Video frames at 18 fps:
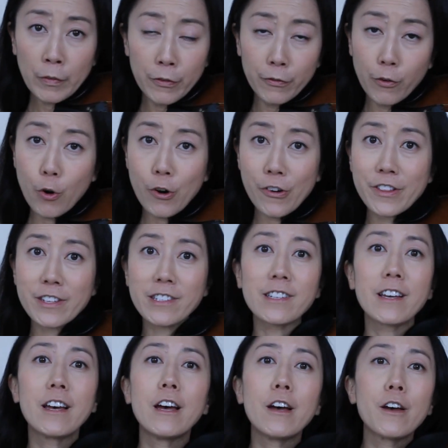
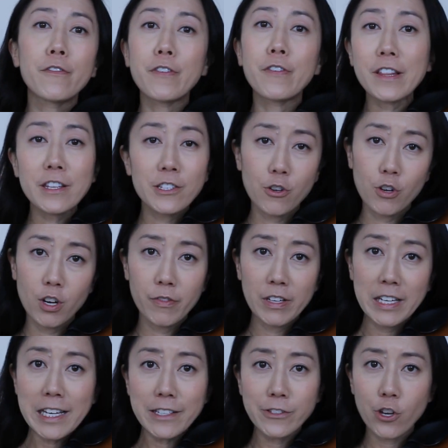fourths. Fifths are even
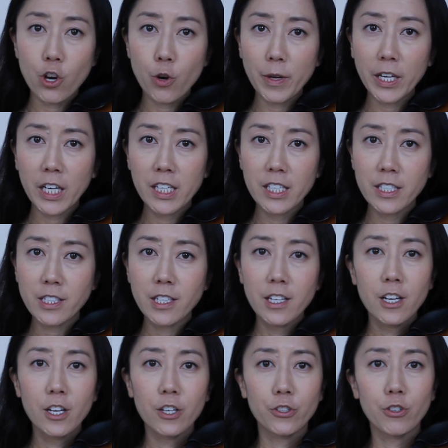easier because
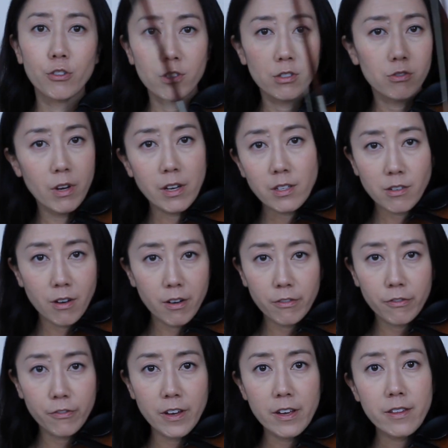your strings are in
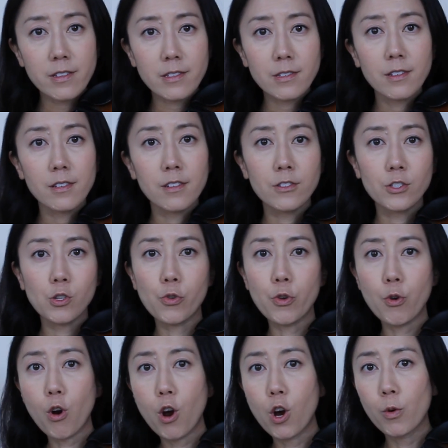fifths, so
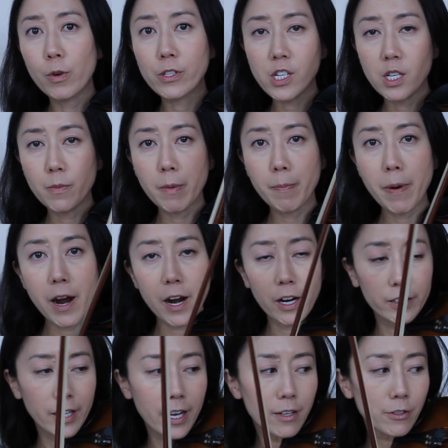they're always going to be
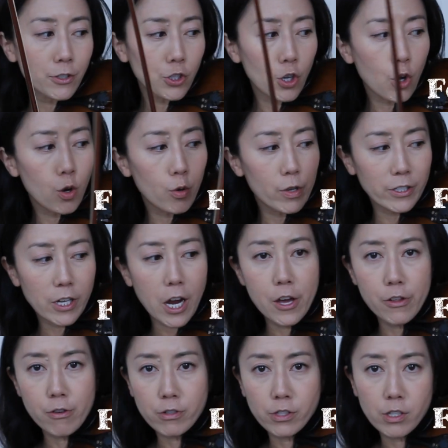parallel. So it's
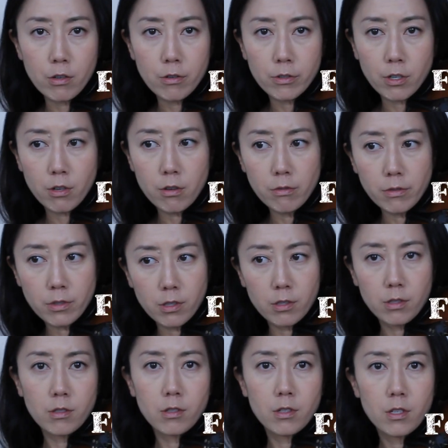either 0, 0s,
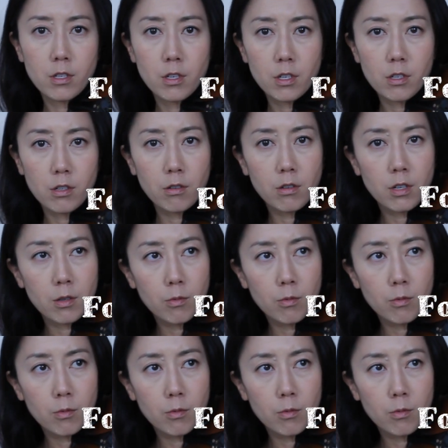or